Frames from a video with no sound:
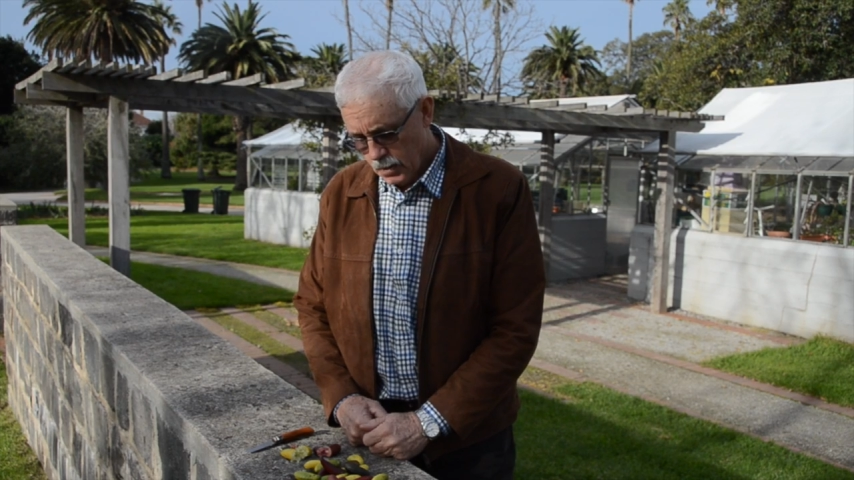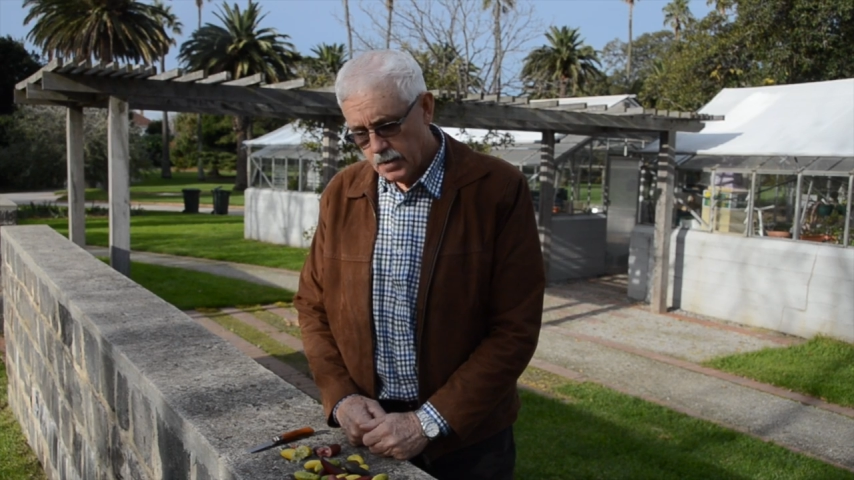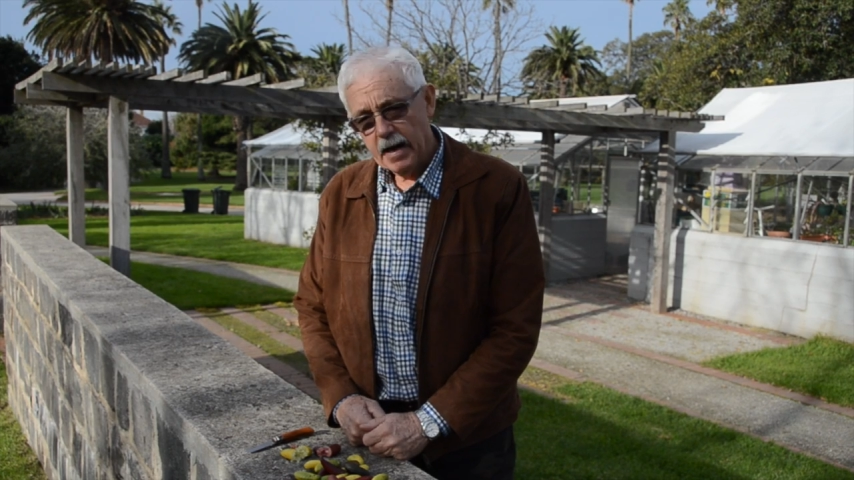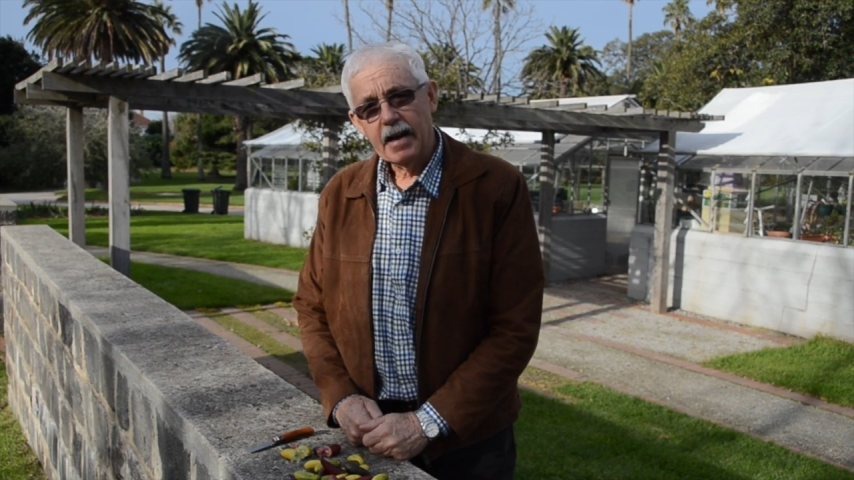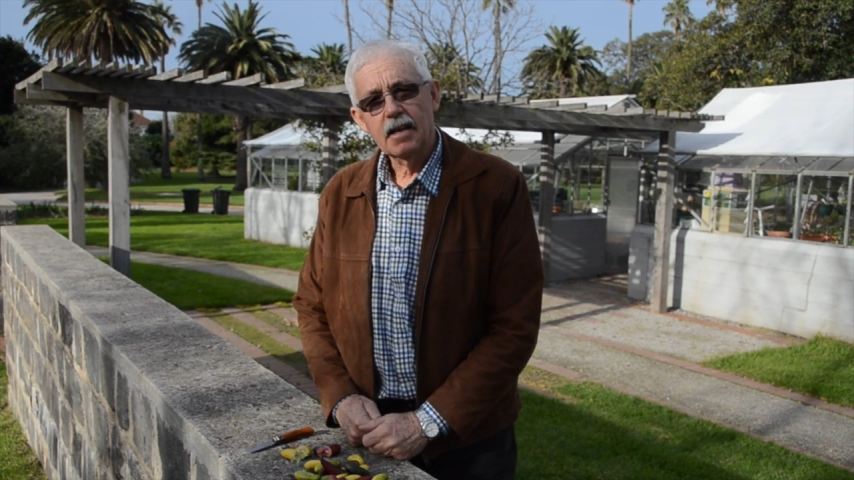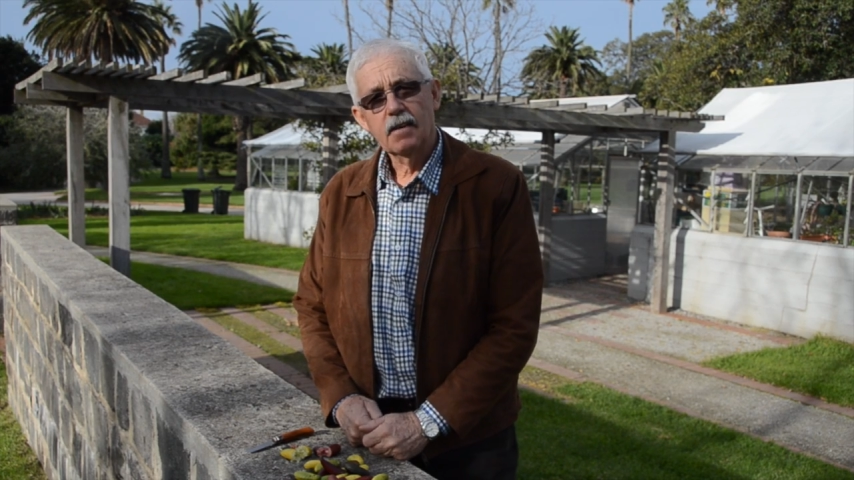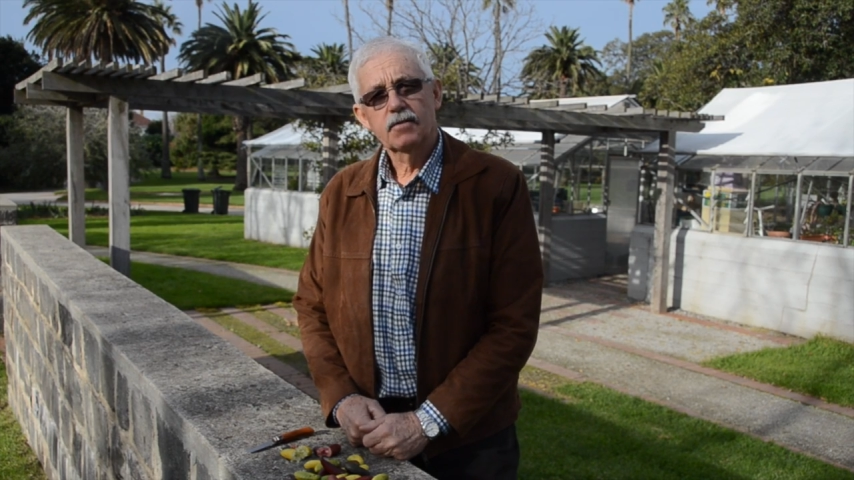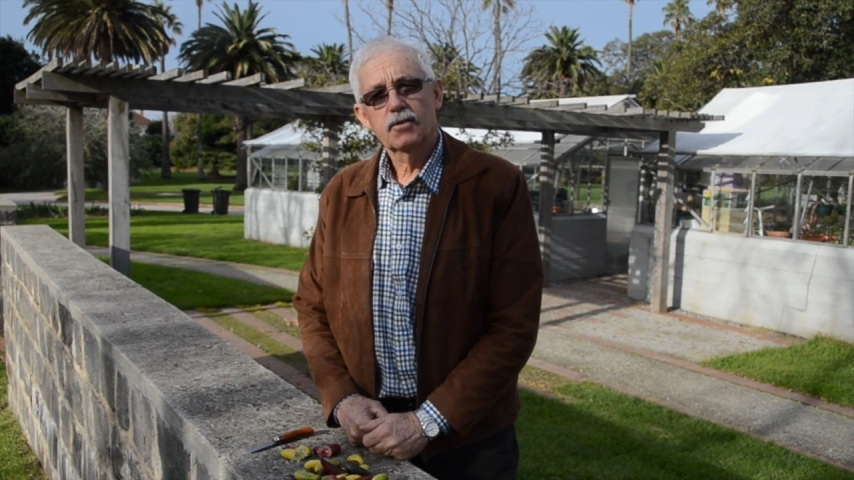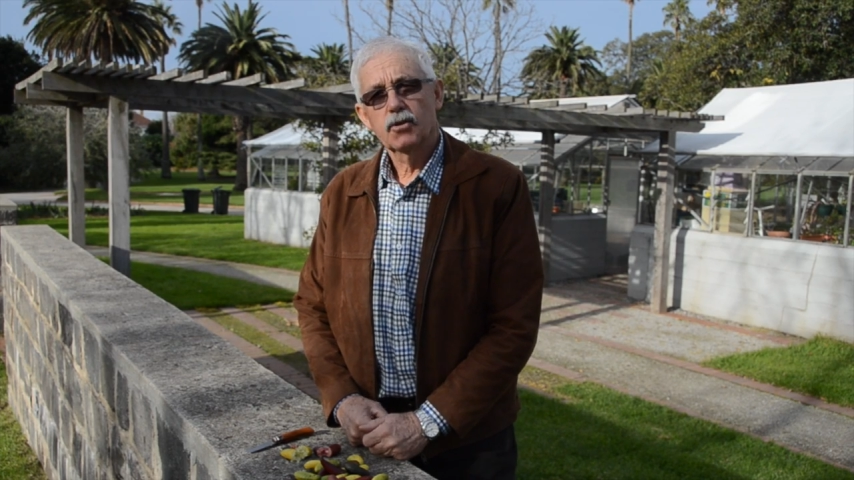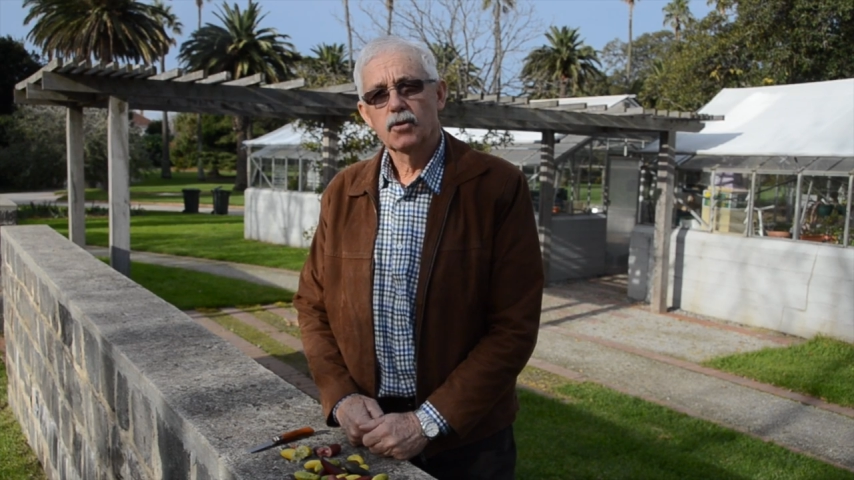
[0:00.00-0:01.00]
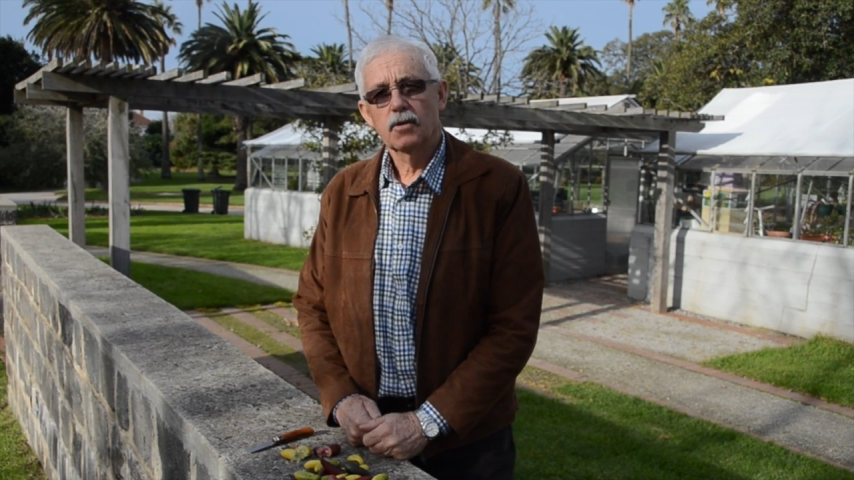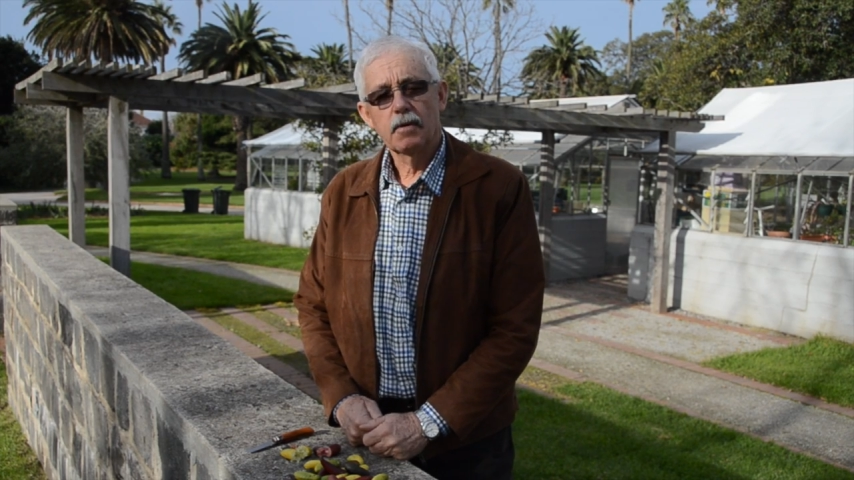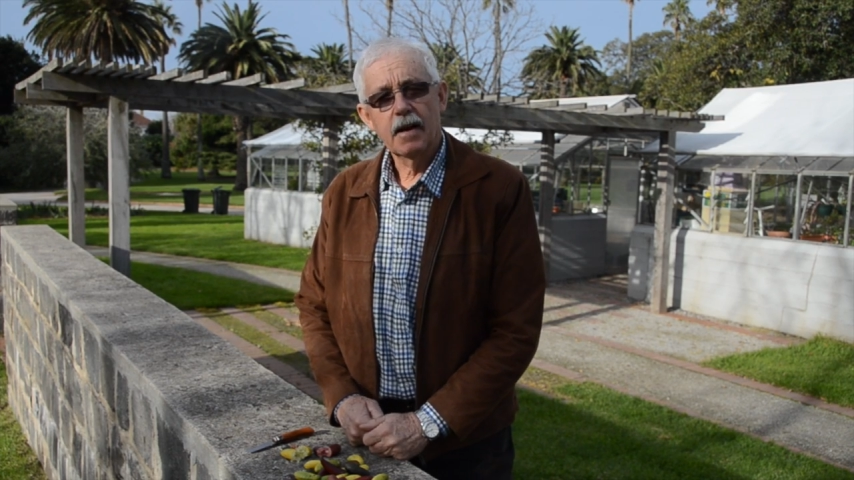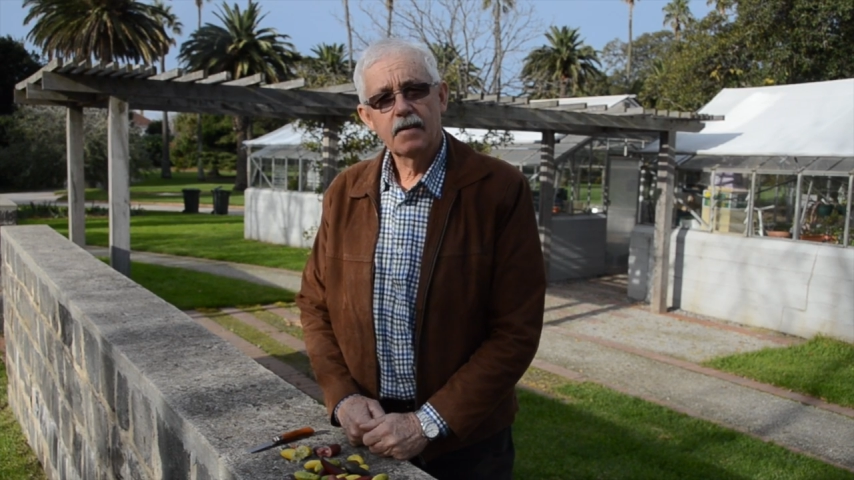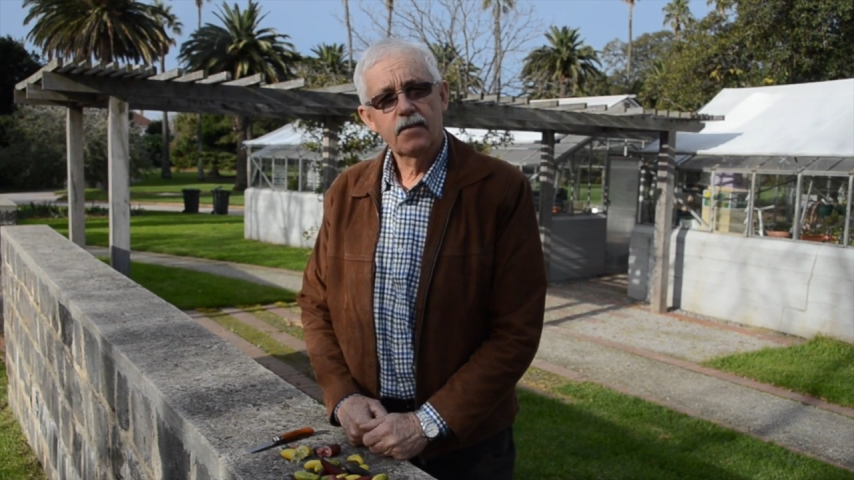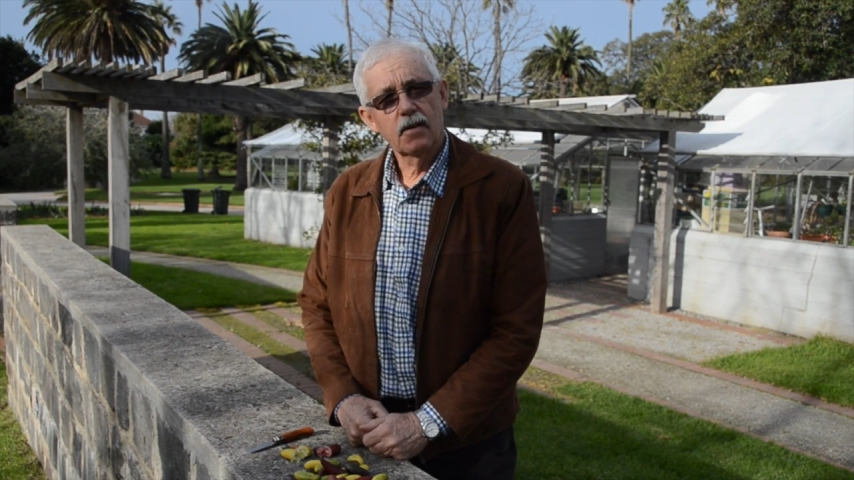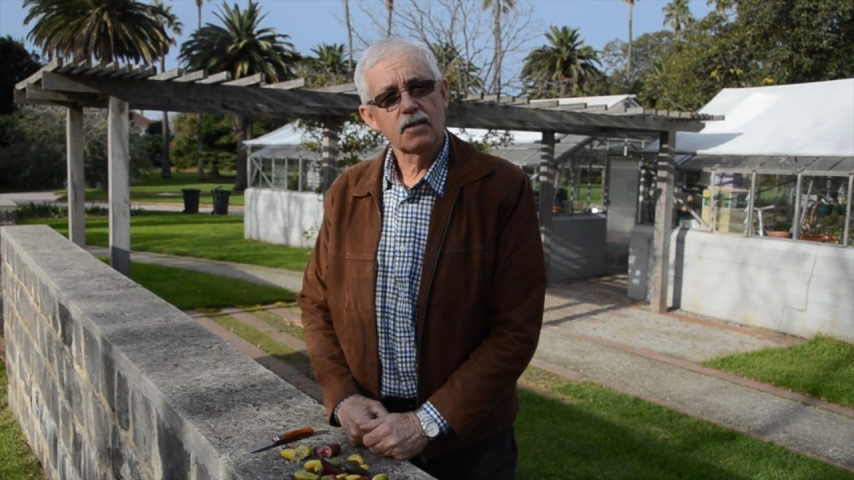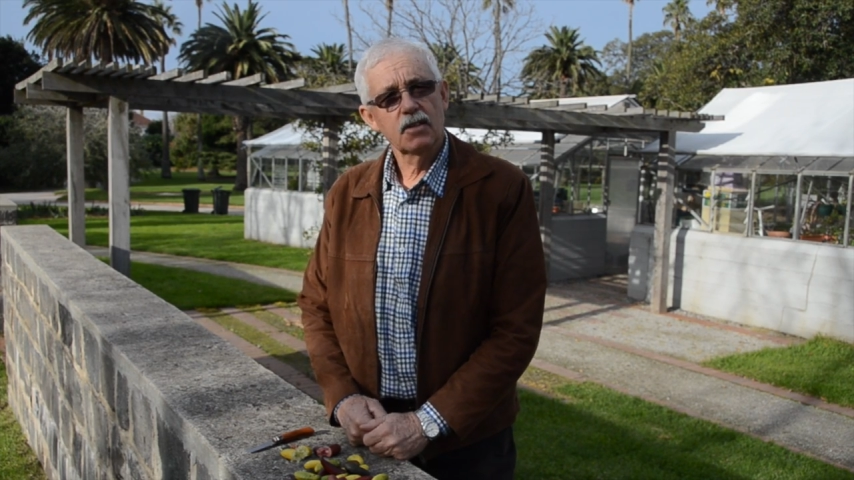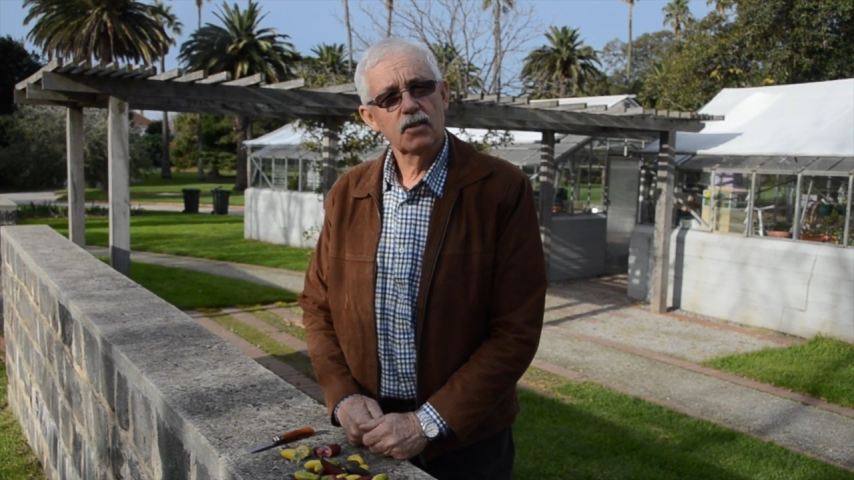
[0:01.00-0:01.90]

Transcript: native to the rainforest